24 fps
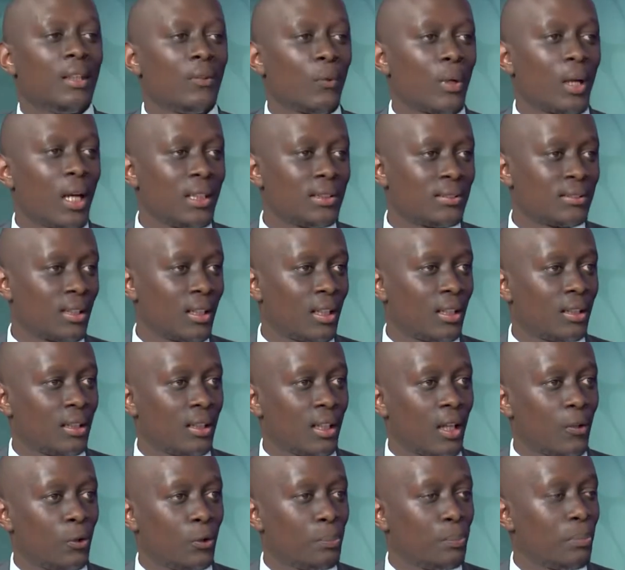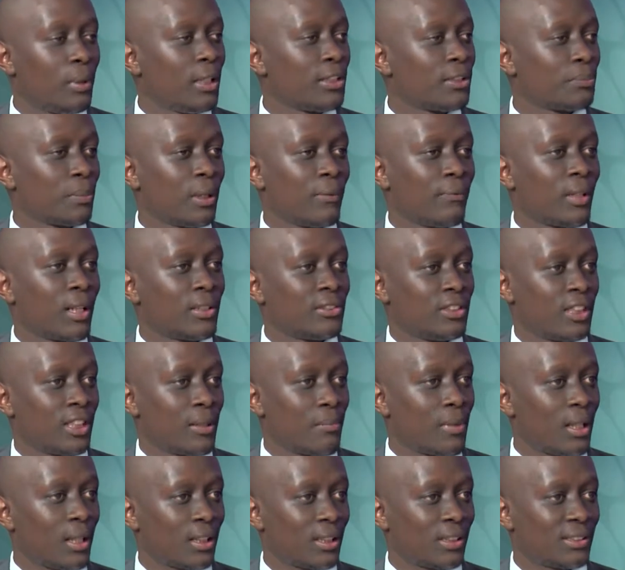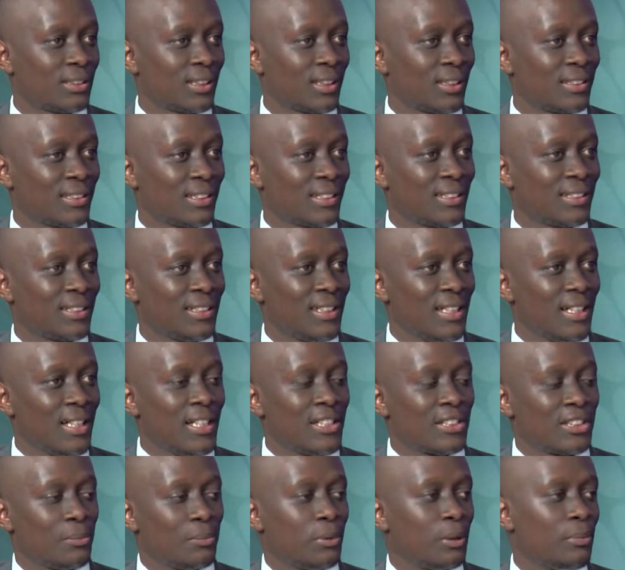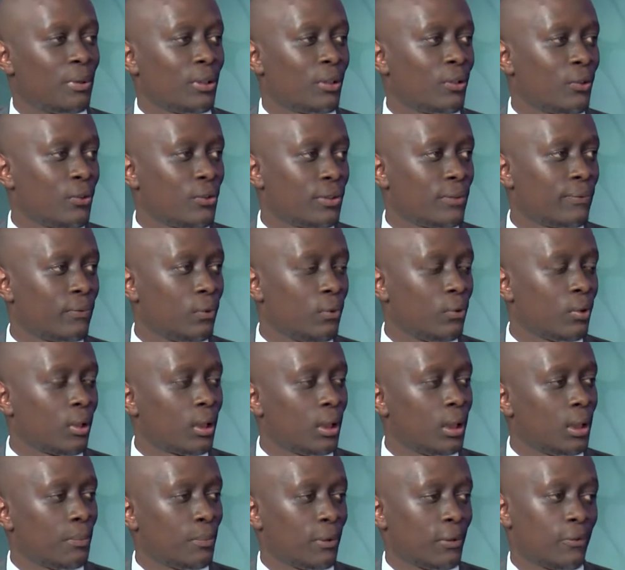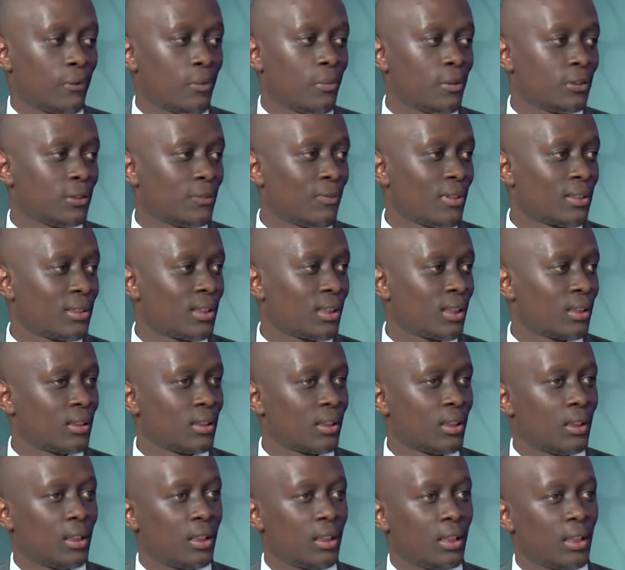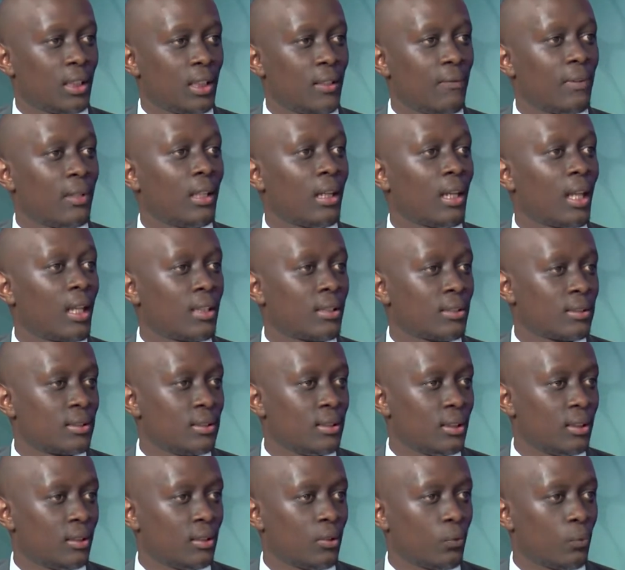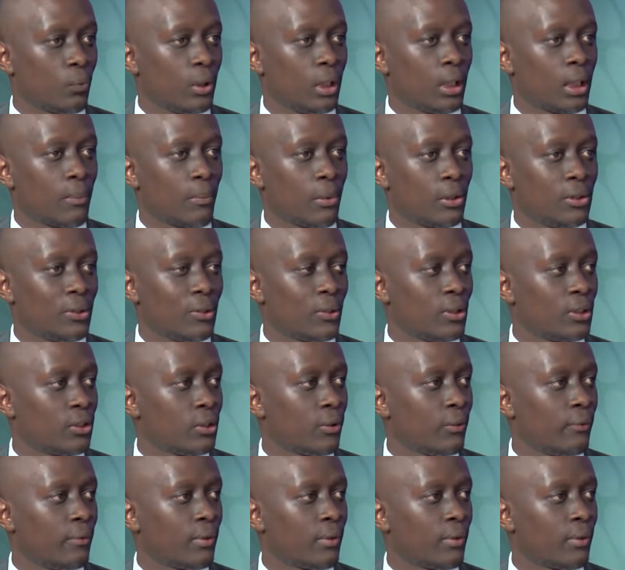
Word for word: where I stand, I would place my funds in the banking sector mm -hmm. simply because if you look at the performance of the sector, even last year, when a majority of